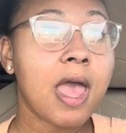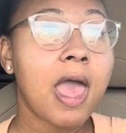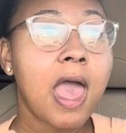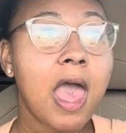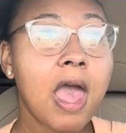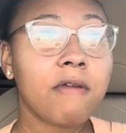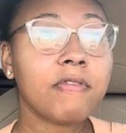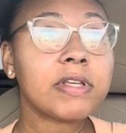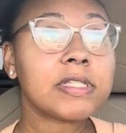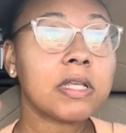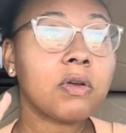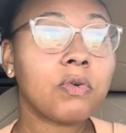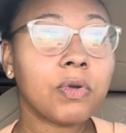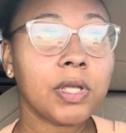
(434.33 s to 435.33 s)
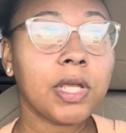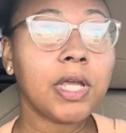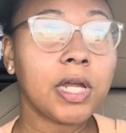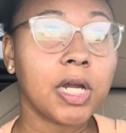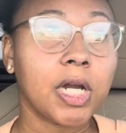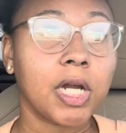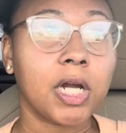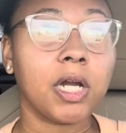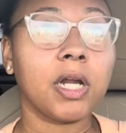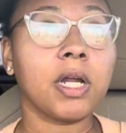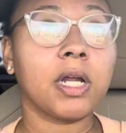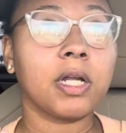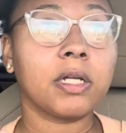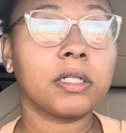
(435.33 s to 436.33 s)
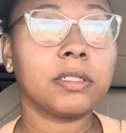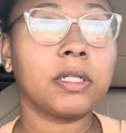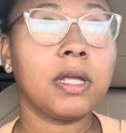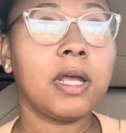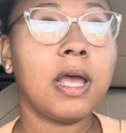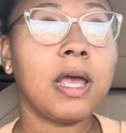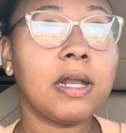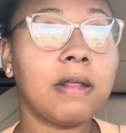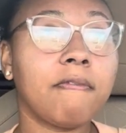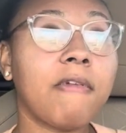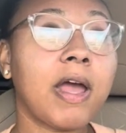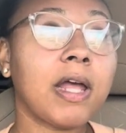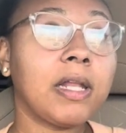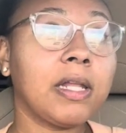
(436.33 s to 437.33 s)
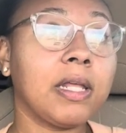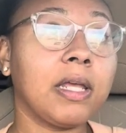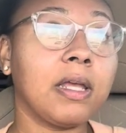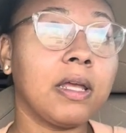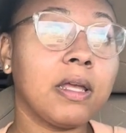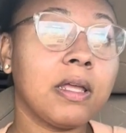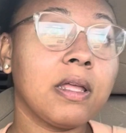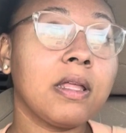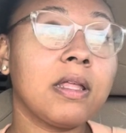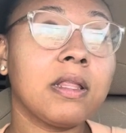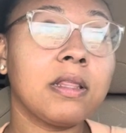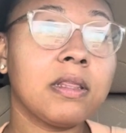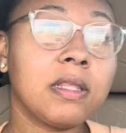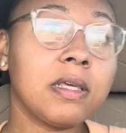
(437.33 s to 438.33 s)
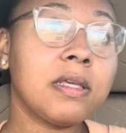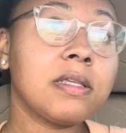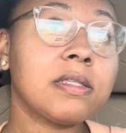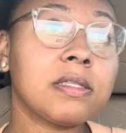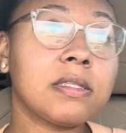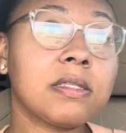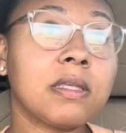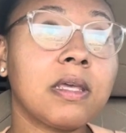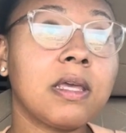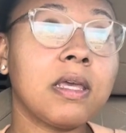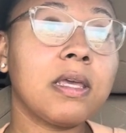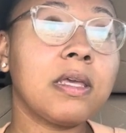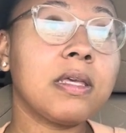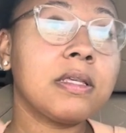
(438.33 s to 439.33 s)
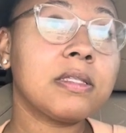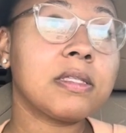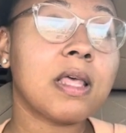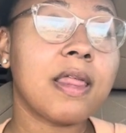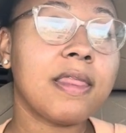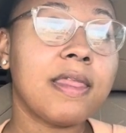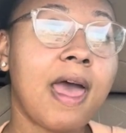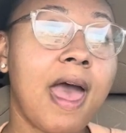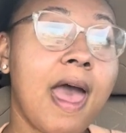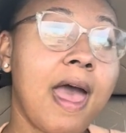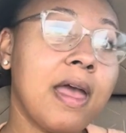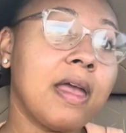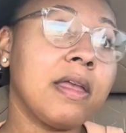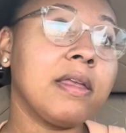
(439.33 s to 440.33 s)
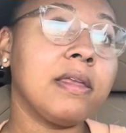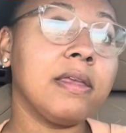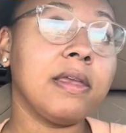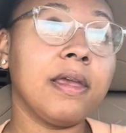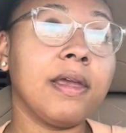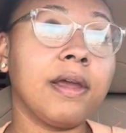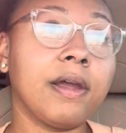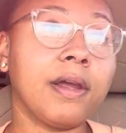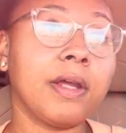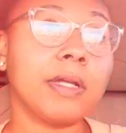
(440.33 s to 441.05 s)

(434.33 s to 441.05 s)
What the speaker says: Every single year. And then finally, this is that year.